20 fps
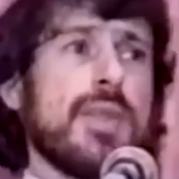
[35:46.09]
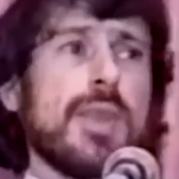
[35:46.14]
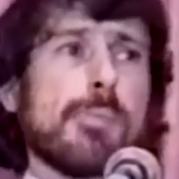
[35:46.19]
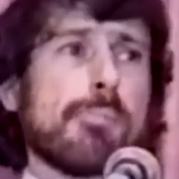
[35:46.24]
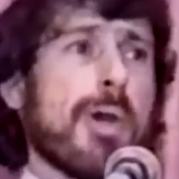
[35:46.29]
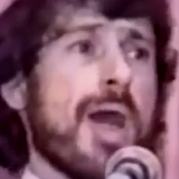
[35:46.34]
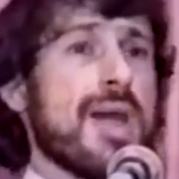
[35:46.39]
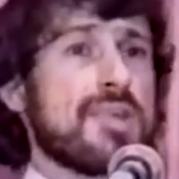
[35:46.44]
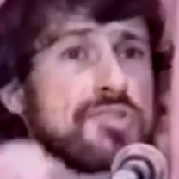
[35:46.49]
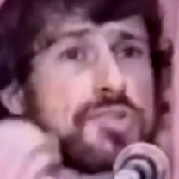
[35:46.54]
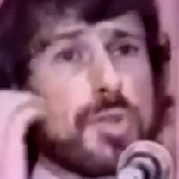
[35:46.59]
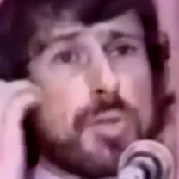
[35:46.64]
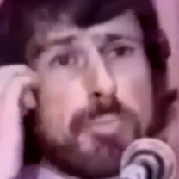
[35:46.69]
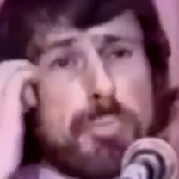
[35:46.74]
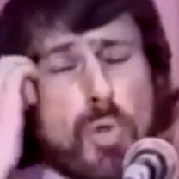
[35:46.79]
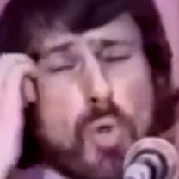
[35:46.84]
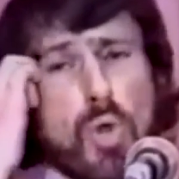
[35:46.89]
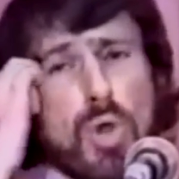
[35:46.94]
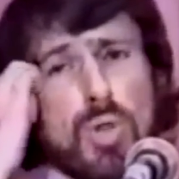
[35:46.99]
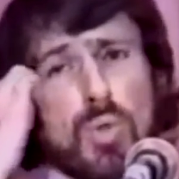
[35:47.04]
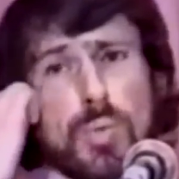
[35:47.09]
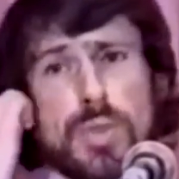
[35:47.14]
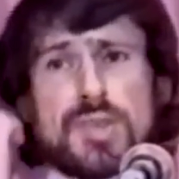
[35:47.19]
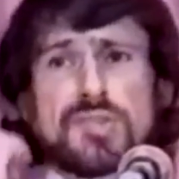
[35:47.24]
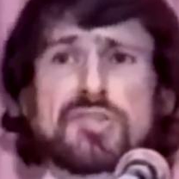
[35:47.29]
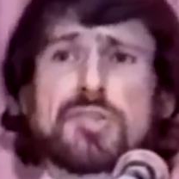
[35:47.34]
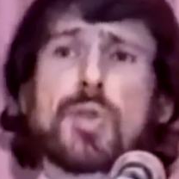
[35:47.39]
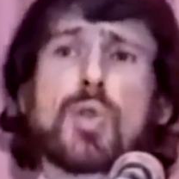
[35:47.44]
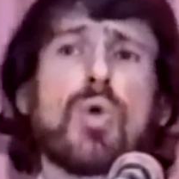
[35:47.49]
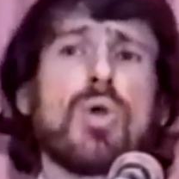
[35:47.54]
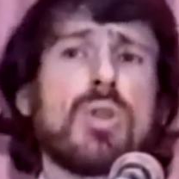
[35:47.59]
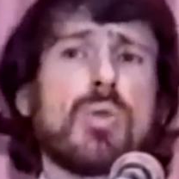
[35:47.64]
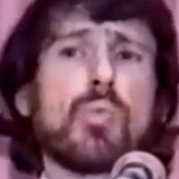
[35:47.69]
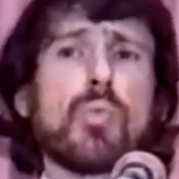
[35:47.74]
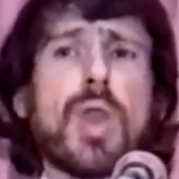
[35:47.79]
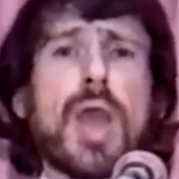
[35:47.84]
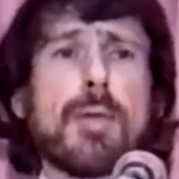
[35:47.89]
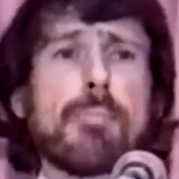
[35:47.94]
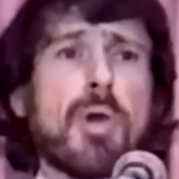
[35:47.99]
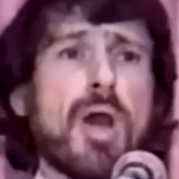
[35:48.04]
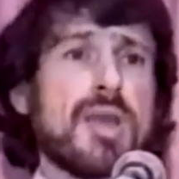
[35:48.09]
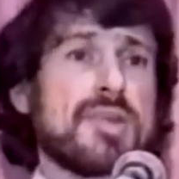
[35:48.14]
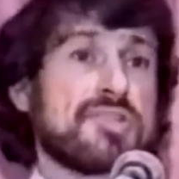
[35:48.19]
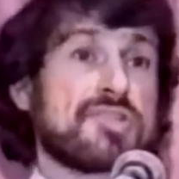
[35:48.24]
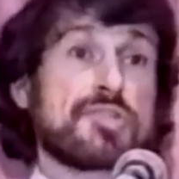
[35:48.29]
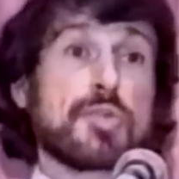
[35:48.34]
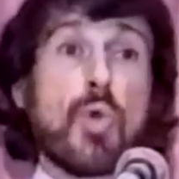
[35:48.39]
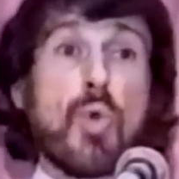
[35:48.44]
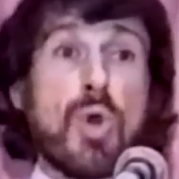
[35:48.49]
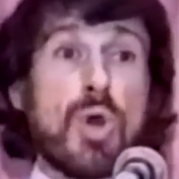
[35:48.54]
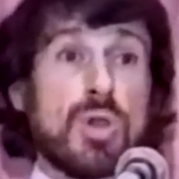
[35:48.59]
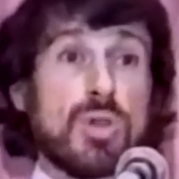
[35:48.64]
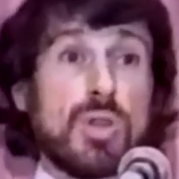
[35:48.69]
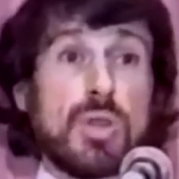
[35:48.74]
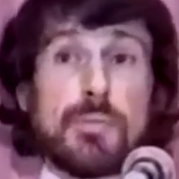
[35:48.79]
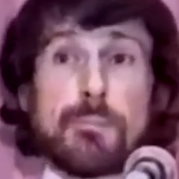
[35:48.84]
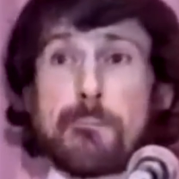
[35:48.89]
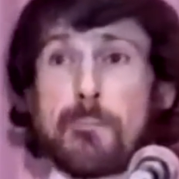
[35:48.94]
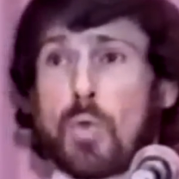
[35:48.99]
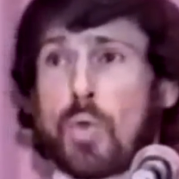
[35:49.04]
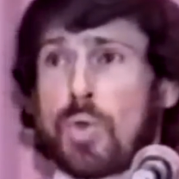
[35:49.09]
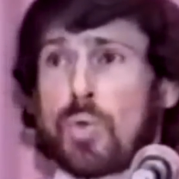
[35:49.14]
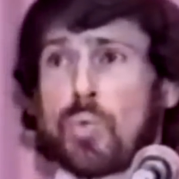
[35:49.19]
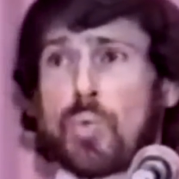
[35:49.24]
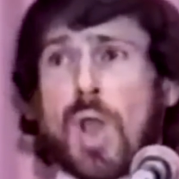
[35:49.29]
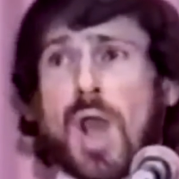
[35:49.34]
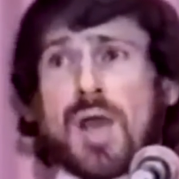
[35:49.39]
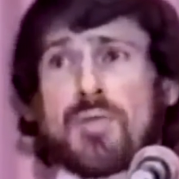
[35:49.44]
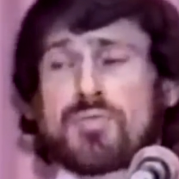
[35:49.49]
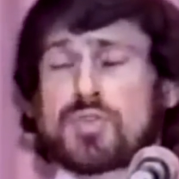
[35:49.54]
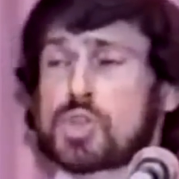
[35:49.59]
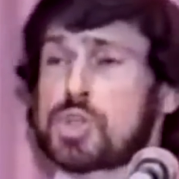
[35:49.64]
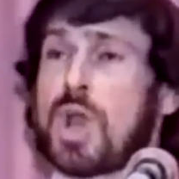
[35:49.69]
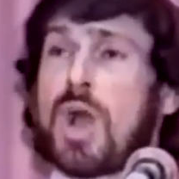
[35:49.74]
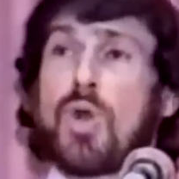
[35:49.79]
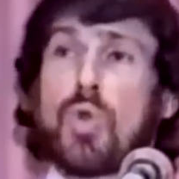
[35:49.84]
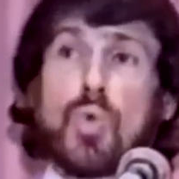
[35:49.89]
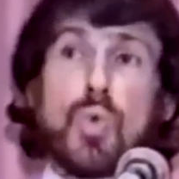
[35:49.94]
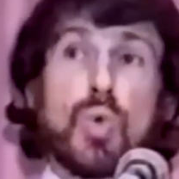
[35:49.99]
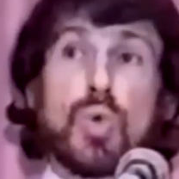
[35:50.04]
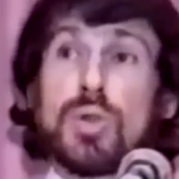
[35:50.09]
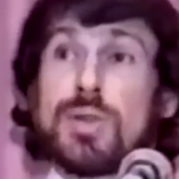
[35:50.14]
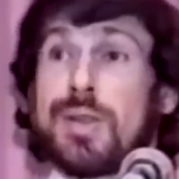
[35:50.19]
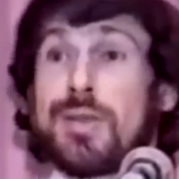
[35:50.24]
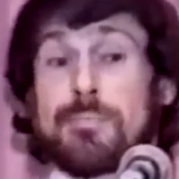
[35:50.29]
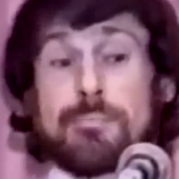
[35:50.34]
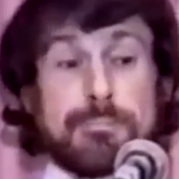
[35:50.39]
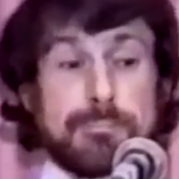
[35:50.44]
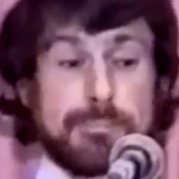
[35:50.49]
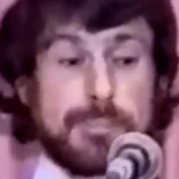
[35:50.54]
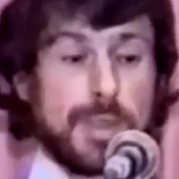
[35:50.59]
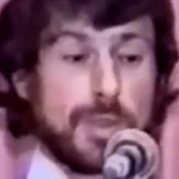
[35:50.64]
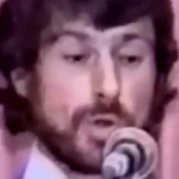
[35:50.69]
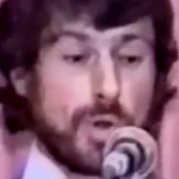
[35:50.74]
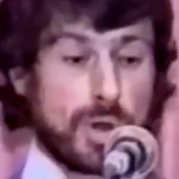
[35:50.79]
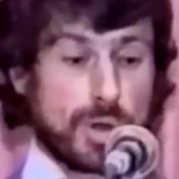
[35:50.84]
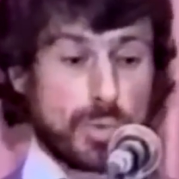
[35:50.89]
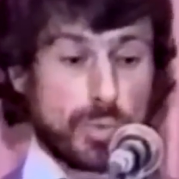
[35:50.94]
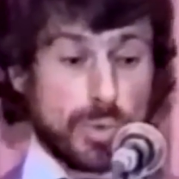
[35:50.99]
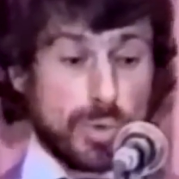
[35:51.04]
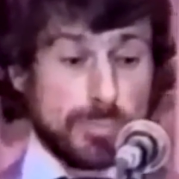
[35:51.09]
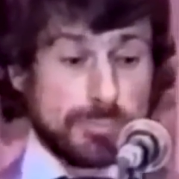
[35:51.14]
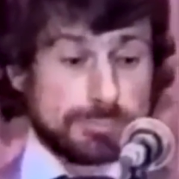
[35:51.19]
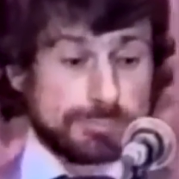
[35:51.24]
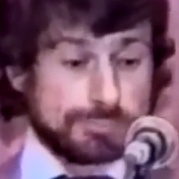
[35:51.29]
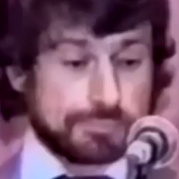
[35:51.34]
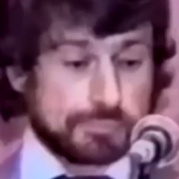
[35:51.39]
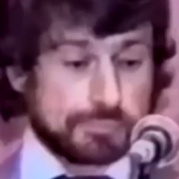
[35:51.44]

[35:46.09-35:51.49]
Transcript: the Apostle Paul, we used to call him Rabbi Saul or Rab Shaul in our group,